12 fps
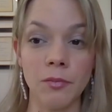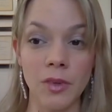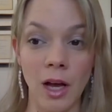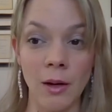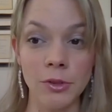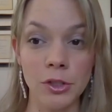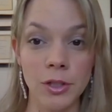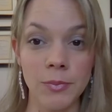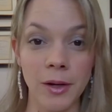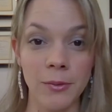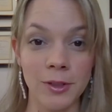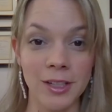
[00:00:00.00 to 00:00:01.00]
I'm doing
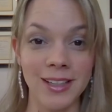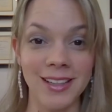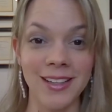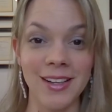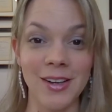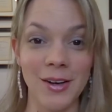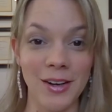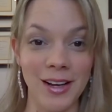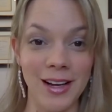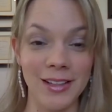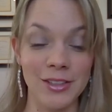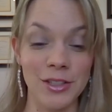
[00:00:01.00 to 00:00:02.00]
my work
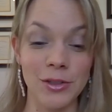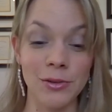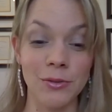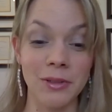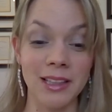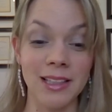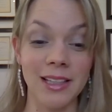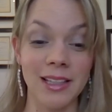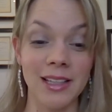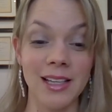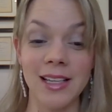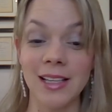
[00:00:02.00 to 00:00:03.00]
to really
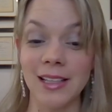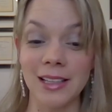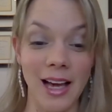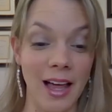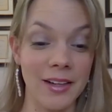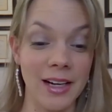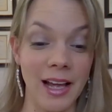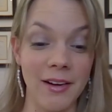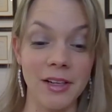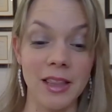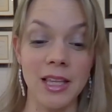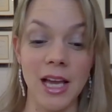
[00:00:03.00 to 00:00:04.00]
gather
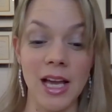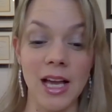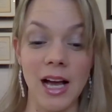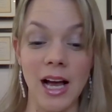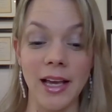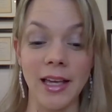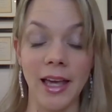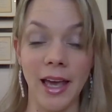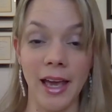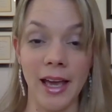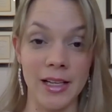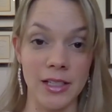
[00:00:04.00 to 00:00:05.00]
everything I
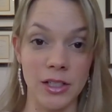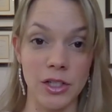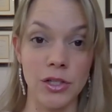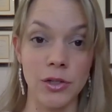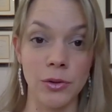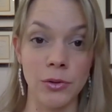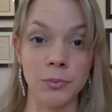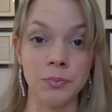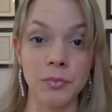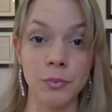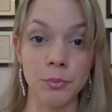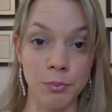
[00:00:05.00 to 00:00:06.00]
can to
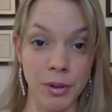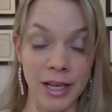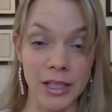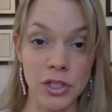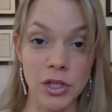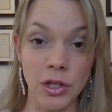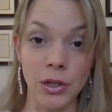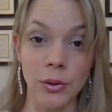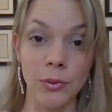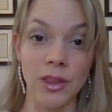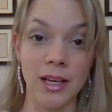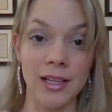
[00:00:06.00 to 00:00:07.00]
bring to
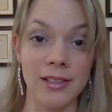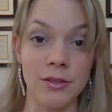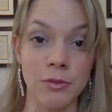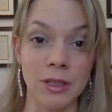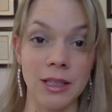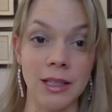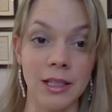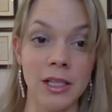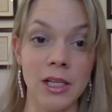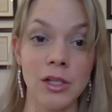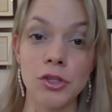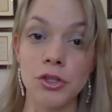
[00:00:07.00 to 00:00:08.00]
you that is really
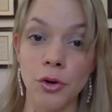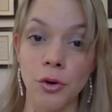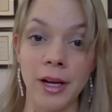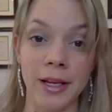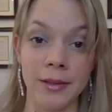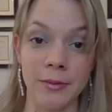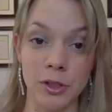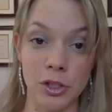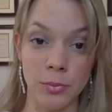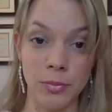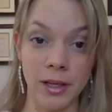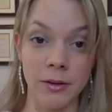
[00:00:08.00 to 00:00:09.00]
showing
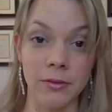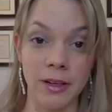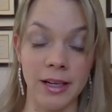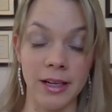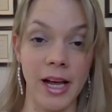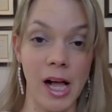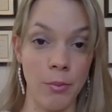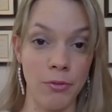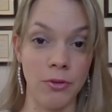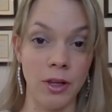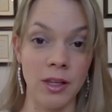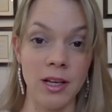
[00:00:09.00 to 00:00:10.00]
to be very
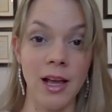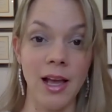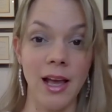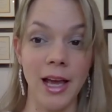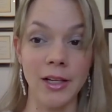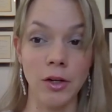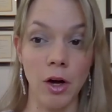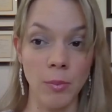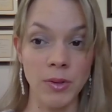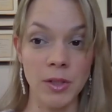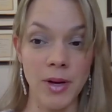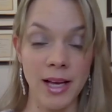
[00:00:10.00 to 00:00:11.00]
helpful. And
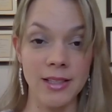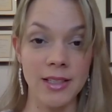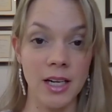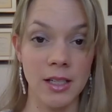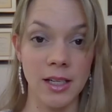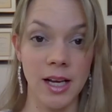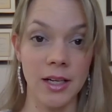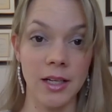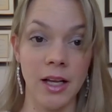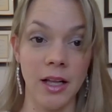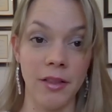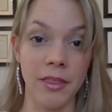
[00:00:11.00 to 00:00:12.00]
optimizing gut
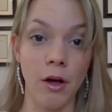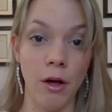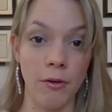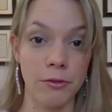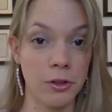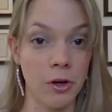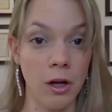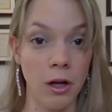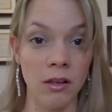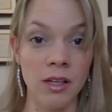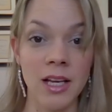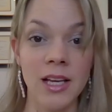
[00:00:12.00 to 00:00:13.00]
health
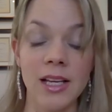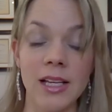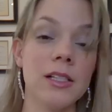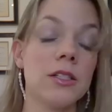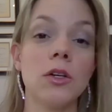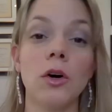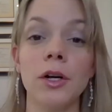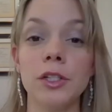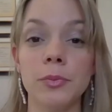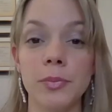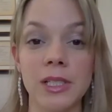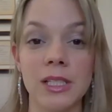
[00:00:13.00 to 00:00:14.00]
overall is going
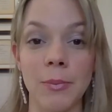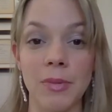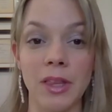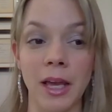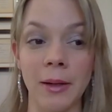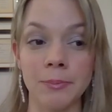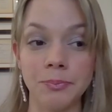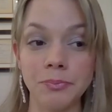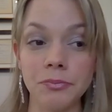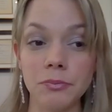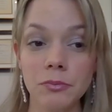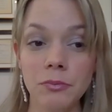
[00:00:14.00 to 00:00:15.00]
to be something
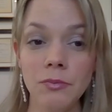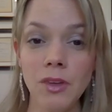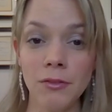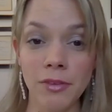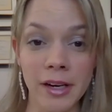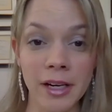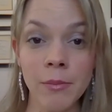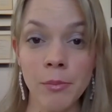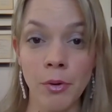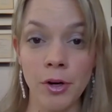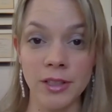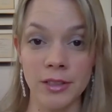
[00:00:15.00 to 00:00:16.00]
very
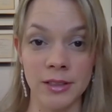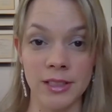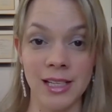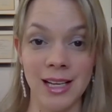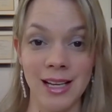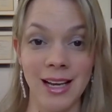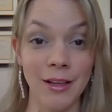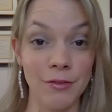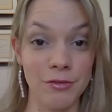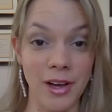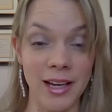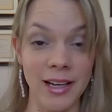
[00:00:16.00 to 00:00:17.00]
important in
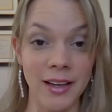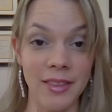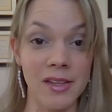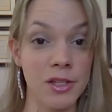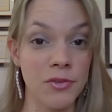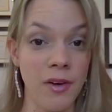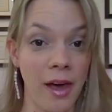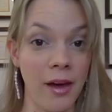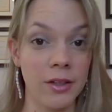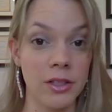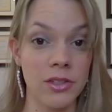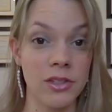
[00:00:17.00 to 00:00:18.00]
fighting this
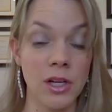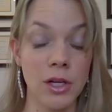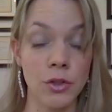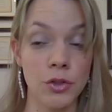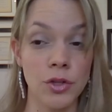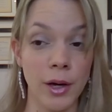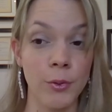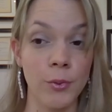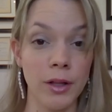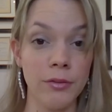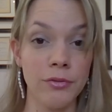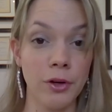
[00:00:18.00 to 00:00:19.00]
virus. So I
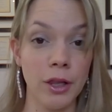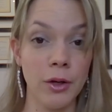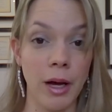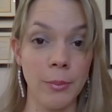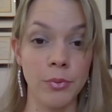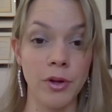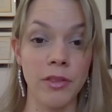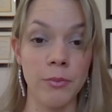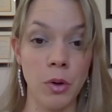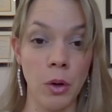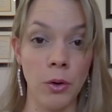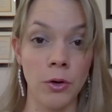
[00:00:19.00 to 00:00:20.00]
will follow up with
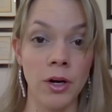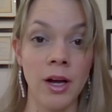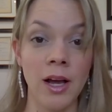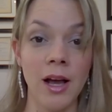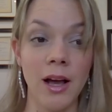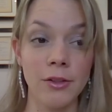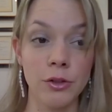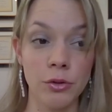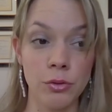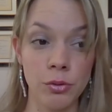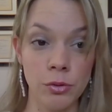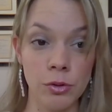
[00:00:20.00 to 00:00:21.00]
more
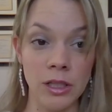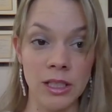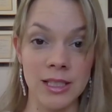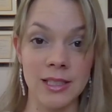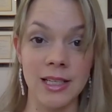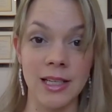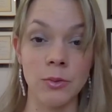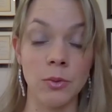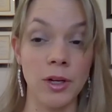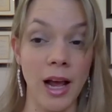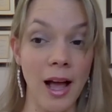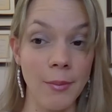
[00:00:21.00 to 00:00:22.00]
tools and
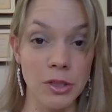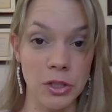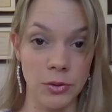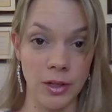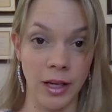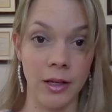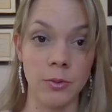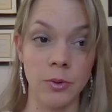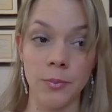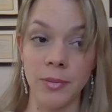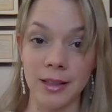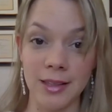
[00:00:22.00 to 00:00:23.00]
what I'm doing and
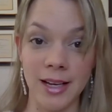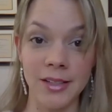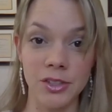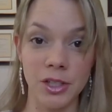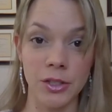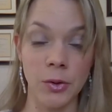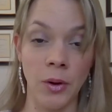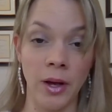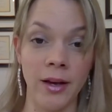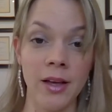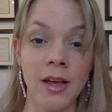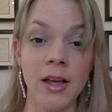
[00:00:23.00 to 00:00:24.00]
what my clients are
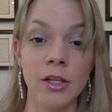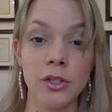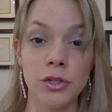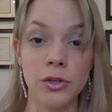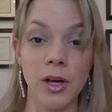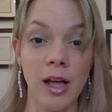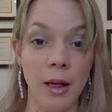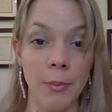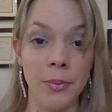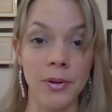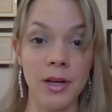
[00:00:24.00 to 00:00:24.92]
doing to help